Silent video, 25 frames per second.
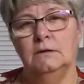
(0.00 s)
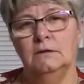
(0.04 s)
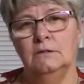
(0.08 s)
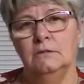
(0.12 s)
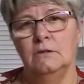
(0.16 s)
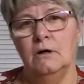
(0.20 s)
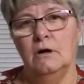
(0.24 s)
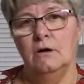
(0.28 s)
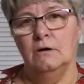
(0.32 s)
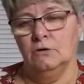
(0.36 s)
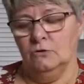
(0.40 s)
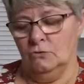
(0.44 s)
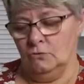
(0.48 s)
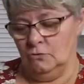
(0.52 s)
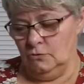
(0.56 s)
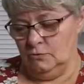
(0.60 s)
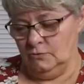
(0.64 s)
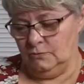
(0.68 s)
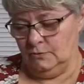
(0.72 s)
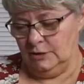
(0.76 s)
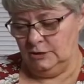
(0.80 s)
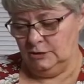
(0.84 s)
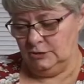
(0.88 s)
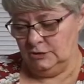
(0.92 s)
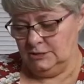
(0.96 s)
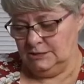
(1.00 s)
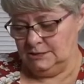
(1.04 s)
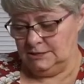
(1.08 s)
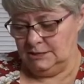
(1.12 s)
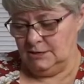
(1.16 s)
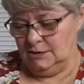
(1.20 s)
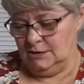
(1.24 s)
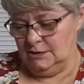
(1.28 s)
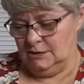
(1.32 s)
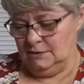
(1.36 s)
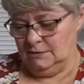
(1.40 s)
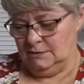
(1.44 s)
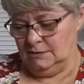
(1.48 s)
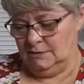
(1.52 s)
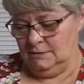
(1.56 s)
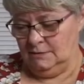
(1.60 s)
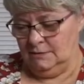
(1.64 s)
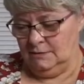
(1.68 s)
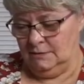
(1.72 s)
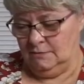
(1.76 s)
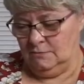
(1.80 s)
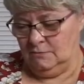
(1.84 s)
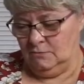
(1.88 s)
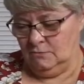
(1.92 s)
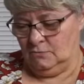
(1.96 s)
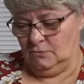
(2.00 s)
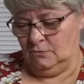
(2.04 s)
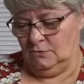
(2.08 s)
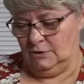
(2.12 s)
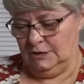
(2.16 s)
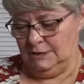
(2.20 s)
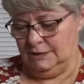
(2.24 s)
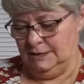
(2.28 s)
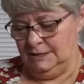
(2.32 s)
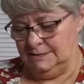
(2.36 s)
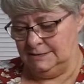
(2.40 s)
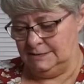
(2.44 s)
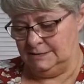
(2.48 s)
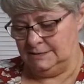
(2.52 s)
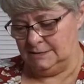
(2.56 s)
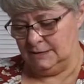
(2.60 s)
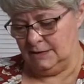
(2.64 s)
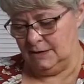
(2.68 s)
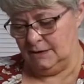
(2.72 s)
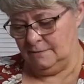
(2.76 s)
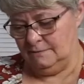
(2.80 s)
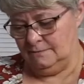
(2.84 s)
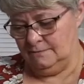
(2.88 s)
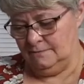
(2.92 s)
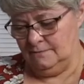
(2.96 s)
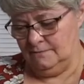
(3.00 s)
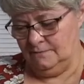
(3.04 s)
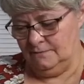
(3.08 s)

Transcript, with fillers: long cold winters here, or at least uh,